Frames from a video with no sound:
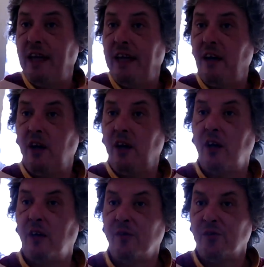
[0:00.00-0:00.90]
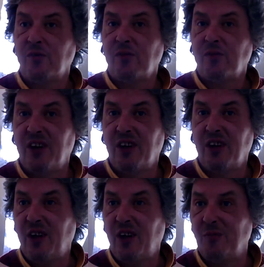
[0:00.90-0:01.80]
warriors
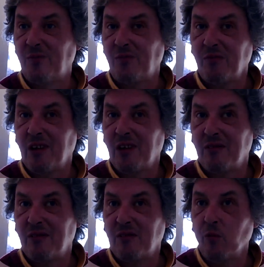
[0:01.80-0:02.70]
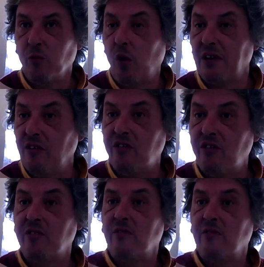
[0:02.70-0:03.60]
and big guys, the
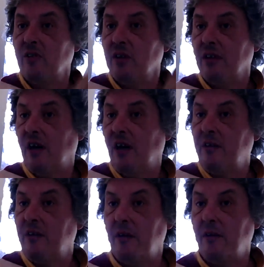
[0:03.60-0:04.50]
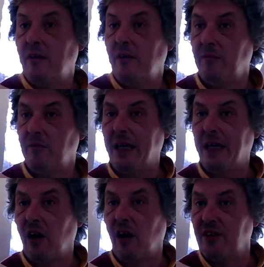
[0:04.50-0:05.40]
men, kill them all,
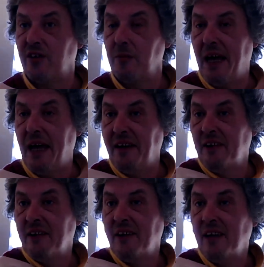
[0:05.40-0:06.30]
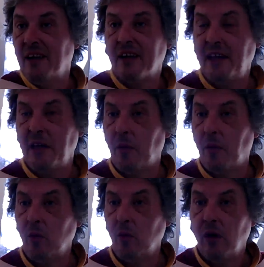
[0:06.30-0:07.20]
and rape all the women and
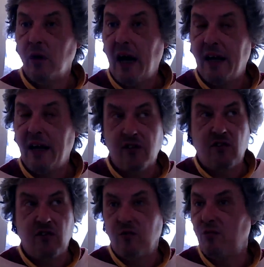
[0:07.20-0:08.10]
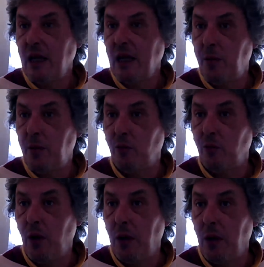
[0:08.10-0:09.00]
take over their land and all their
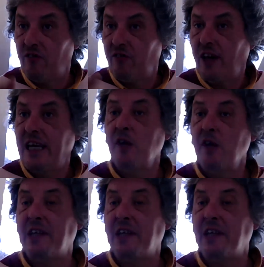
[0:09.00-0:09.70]
animals, right?